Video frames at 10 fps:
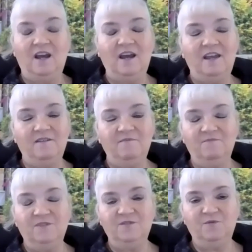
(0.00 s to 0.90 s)
I
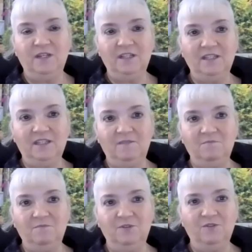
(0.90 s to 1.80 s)
was really
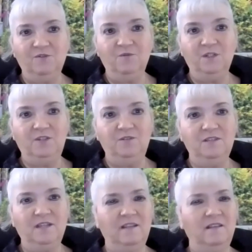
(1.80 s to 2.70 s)
moved when you
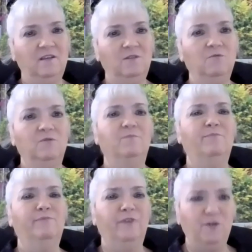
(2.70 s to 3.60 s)
said that you were
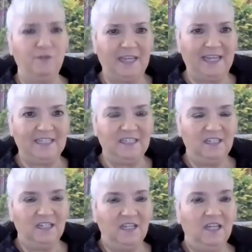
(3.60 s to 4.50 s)
broken